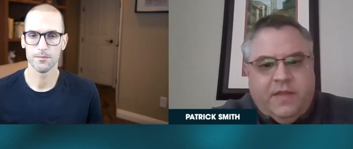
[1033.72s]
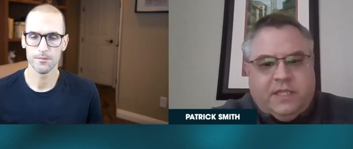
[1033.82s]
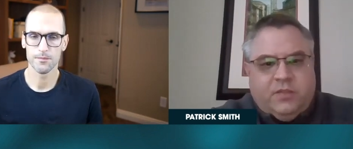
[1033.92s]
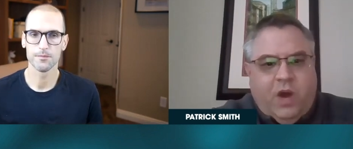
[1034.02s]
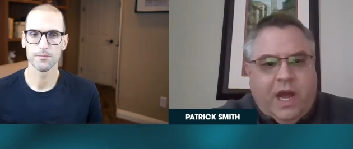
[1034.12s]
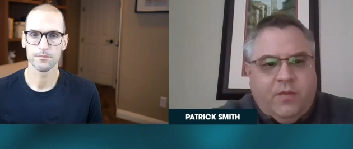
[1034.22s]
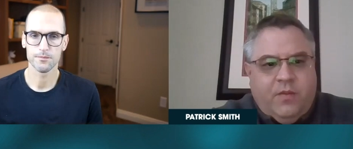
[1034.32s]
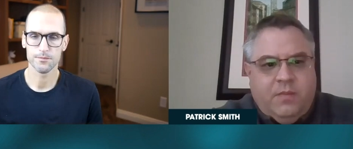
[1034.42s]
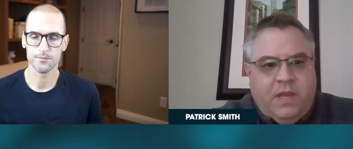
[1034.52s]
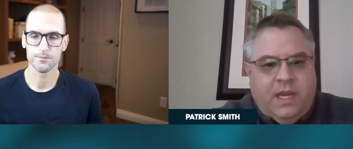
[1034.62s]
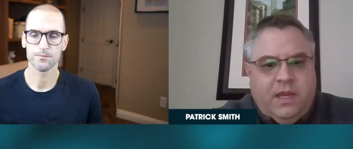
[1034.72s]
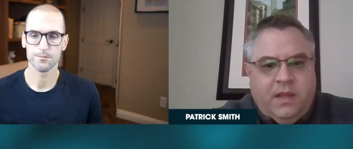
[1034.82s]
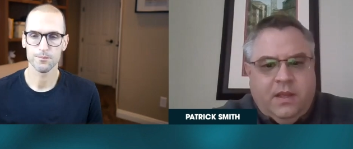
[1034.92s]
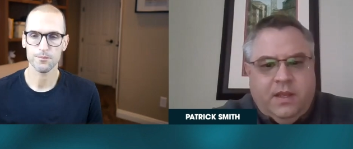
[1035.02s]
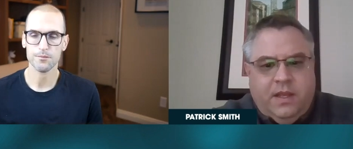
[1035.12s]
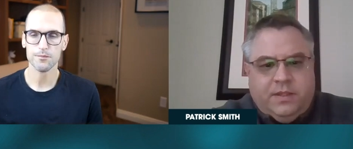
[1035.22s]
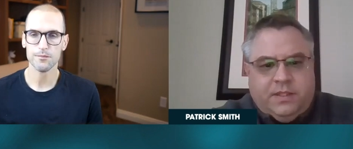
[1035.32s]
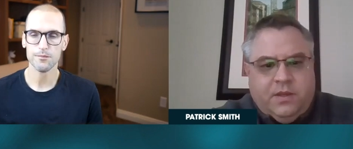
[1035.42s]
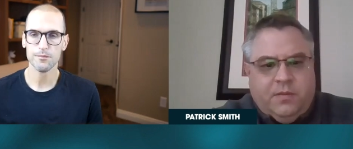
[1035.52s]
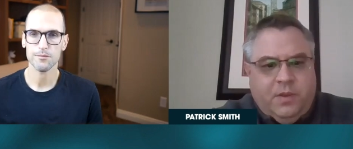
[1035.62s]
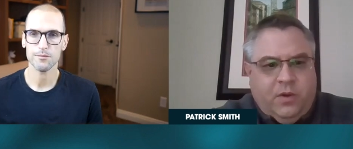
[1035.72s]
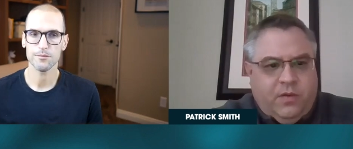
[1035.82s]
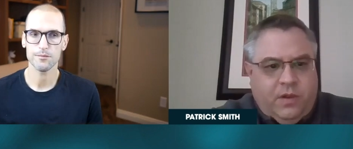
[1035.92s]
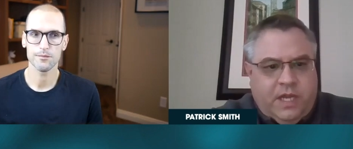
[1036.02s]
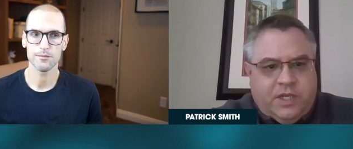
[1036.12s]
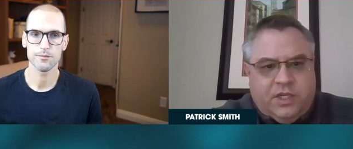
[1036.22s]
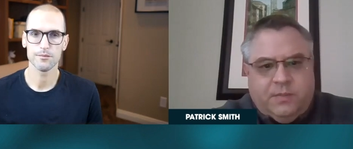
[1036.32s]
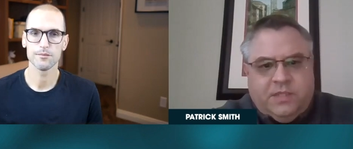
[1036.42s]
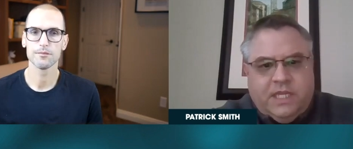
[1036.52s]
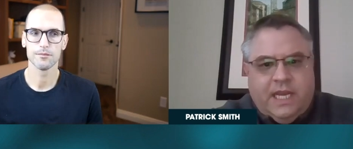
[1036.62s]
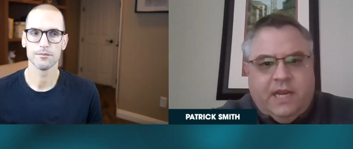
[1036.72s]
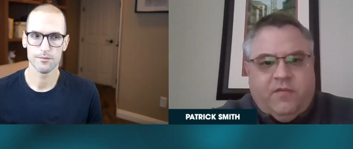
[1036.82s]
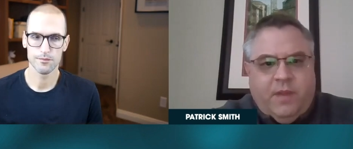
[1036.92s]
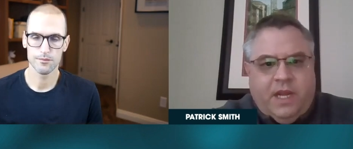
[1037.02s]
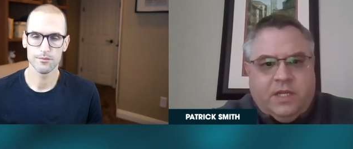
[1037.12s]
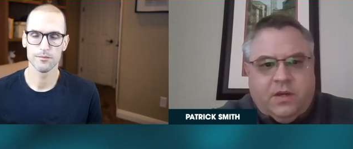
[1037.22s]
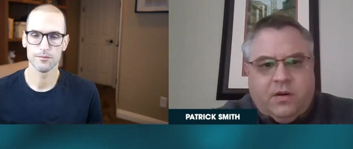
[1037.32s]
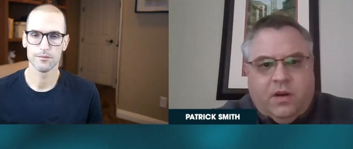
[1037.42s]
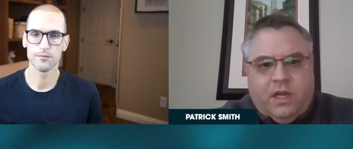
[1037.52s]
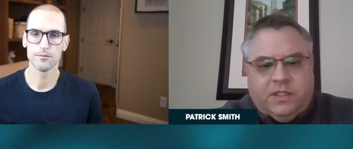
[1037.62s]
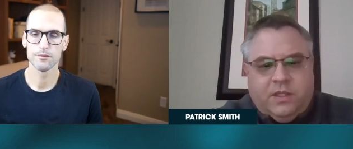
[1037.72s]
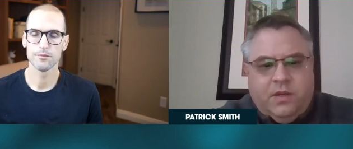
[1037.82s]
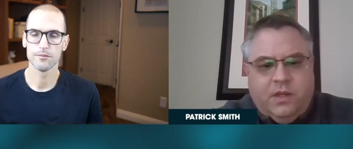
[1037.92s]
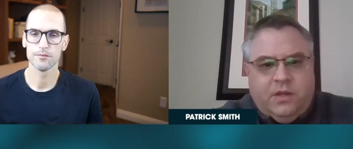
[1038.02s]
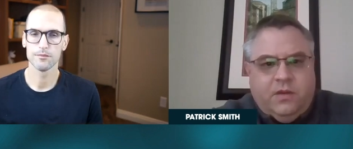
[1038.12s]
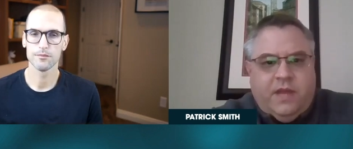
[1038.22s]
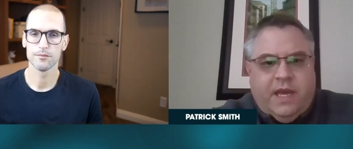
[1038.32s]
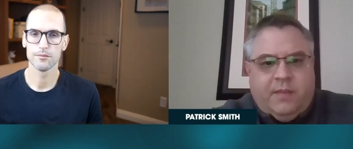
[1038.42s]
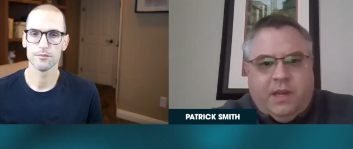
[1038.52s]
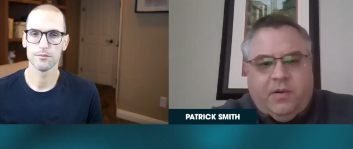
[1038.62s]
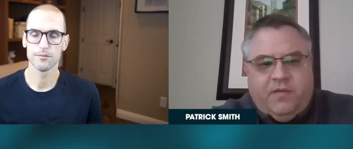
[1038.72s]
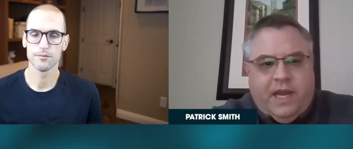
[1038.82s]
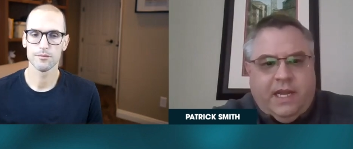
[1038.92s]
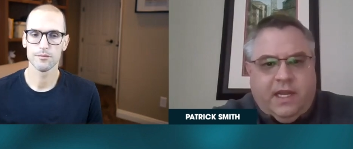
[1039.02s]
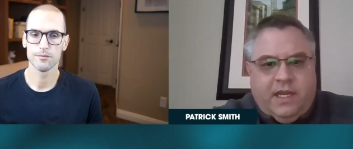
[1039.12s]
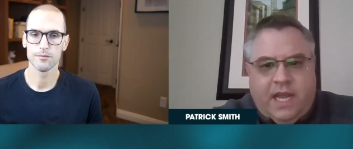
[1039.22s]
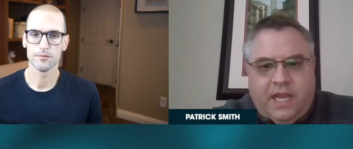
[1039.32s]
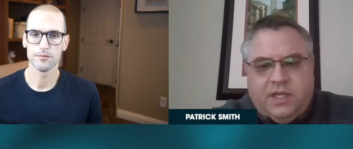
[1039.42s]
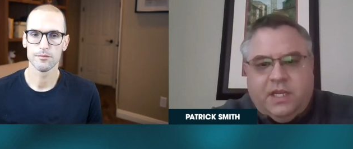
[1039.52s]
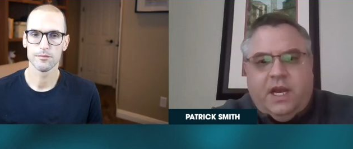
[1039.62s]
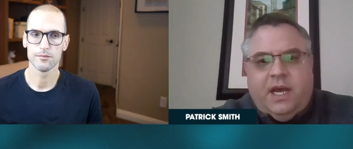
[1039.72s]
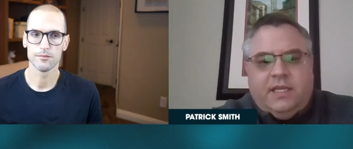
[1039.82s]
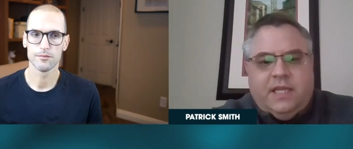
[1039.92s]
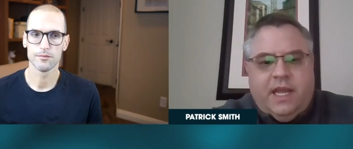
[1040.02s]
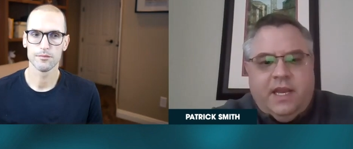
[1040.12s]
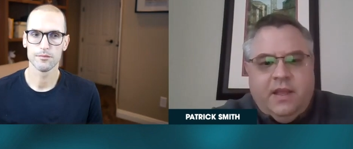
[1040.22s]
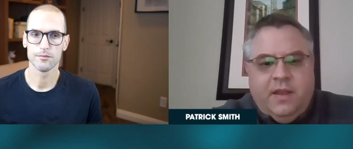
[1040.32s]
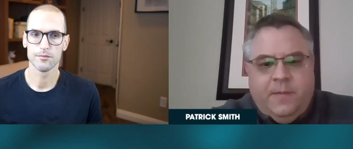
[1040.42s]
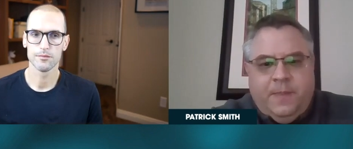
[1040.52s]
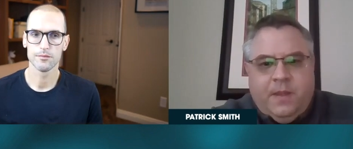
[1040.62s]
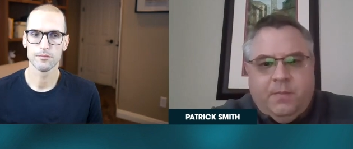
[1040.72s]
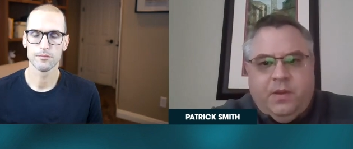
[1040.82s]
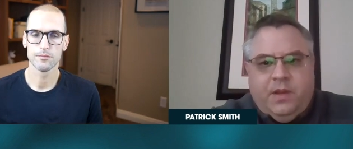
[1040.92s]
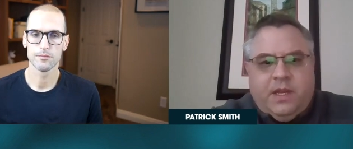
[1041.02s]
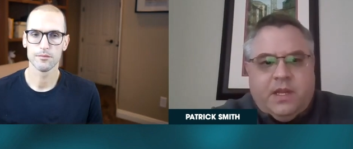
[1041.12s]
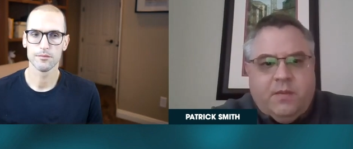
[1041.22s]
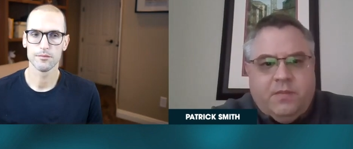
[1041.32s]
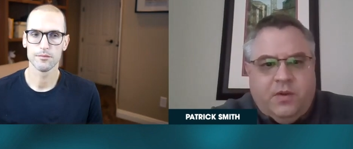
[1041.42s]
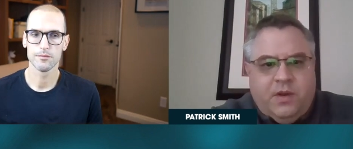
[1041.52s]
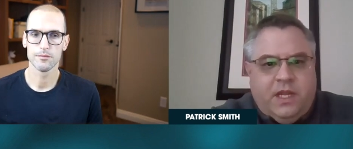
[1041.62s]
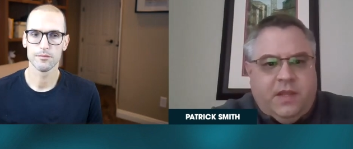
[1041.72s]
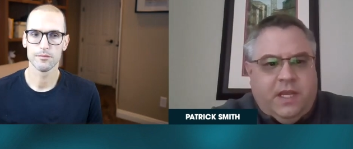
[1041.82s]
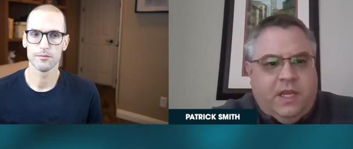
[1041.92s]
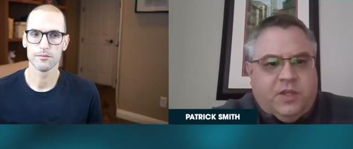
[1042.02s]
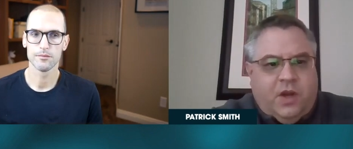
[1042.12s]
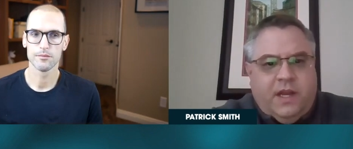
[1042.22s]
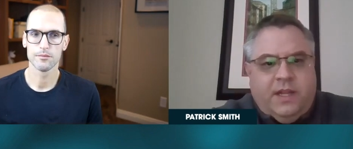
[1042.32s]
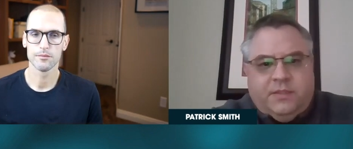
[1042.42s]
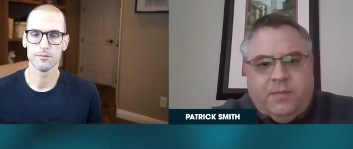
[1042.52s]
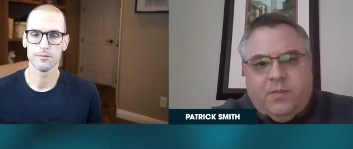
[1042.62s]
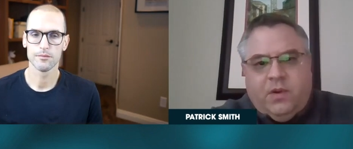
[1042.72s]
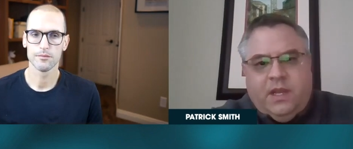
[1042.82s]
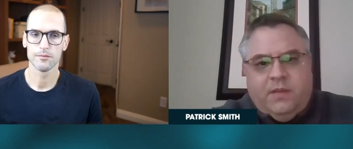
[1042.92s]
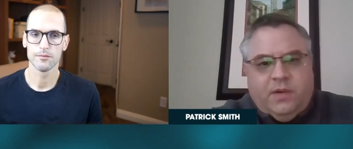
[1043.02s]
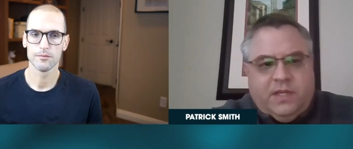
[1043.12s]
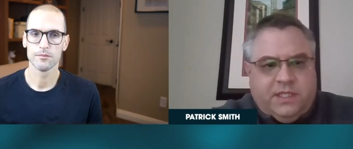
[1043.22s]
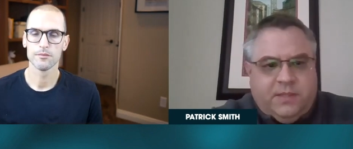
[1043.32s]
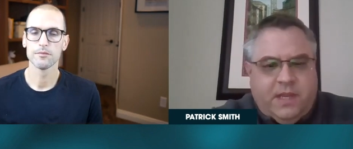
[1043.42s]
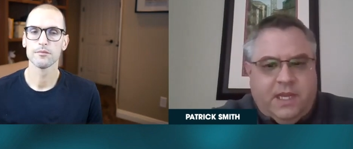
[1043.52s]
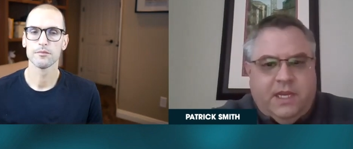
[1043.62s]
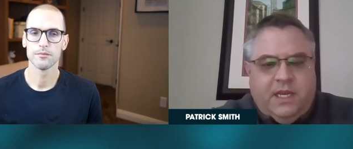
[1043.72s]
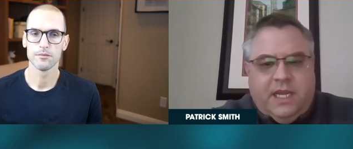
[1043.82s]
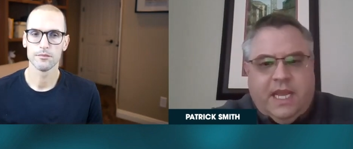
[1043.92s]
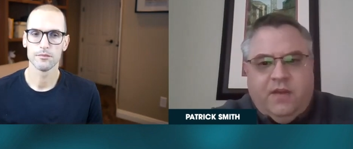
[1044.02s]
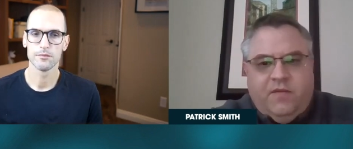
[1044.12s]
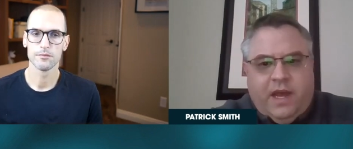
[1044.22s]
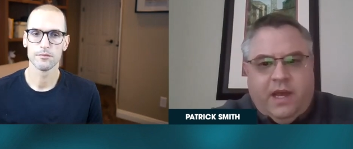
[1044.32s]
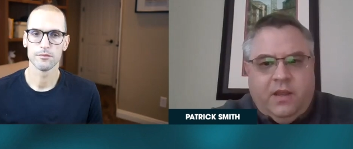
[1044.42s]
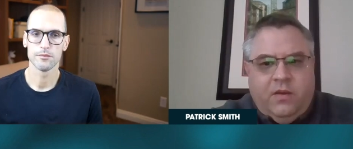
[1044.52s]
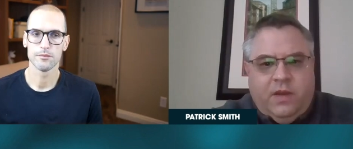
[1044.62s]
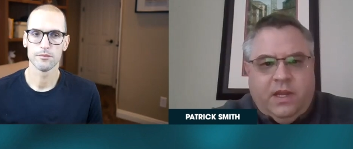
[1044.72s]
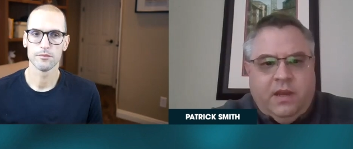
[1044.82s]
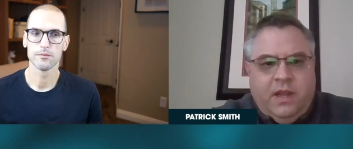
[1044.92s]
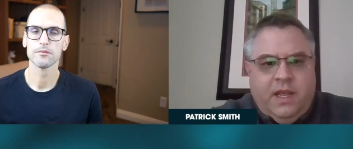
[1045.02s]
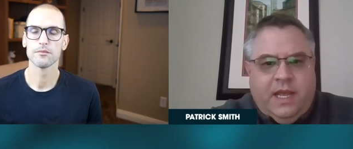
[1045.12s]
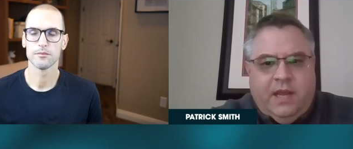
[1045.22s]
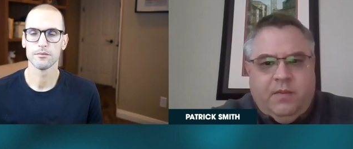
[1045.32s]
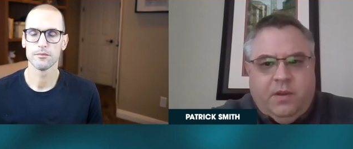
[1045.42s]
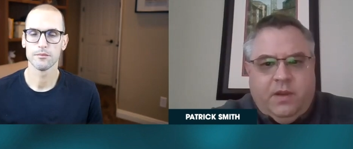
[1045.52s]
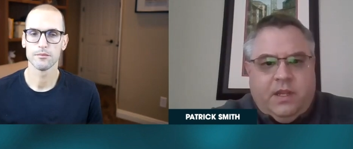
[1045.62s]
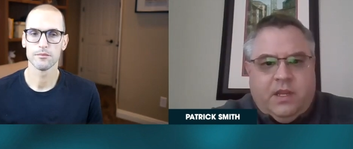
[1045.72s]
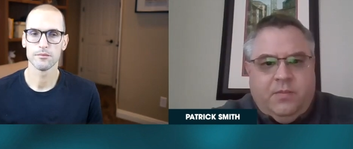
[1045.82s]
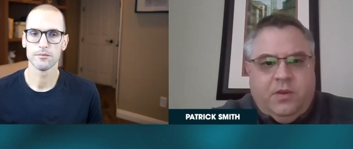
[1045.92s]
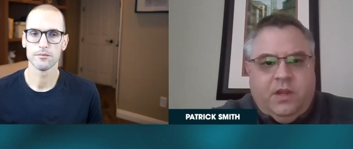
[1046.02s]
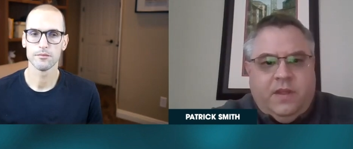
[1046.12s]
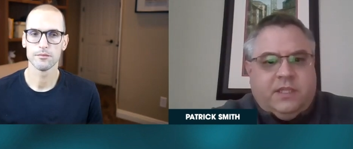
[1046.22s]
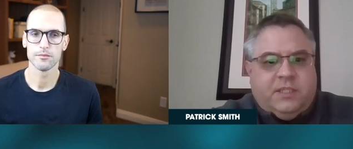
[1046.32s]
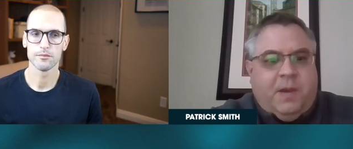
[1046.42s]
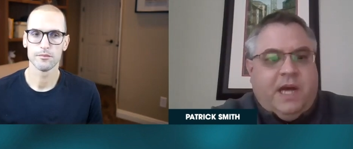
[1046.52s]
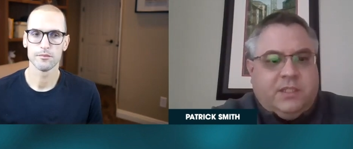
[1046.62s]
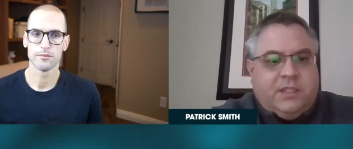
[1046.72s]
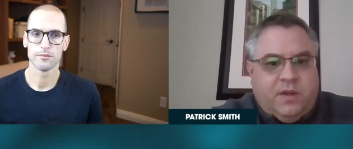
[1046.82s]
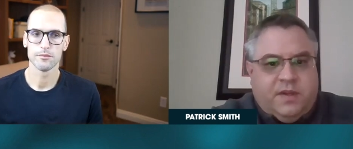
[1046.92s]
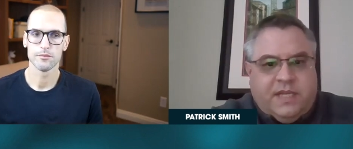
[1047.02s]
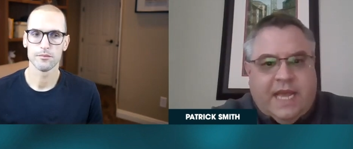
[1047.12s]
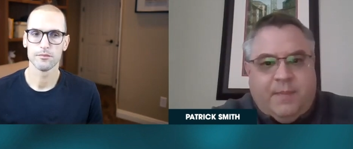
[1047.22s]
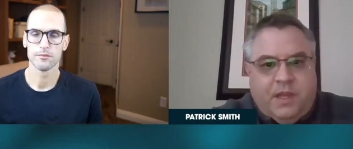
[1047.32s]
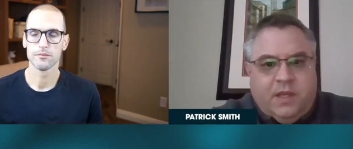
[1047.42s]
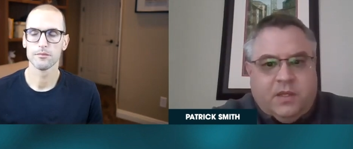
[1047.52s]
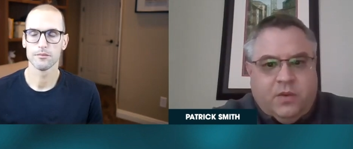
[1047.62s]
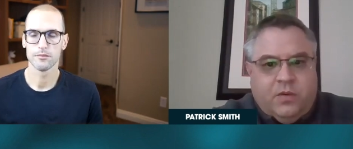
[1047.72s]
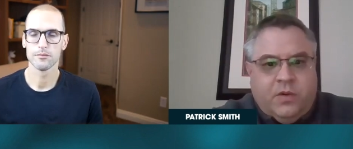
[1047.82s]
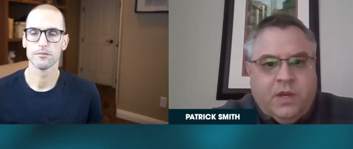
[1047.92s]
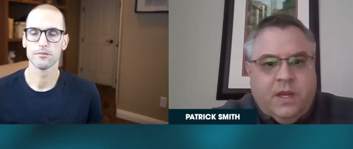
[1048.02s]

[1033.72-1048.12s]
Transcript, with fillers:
Speaker 1: that's why we meet is to build relationships and get information across. So you do that by providing engaging content building a community that each audience member can participate in and gain value and and building a community that a sponsor wants to tap into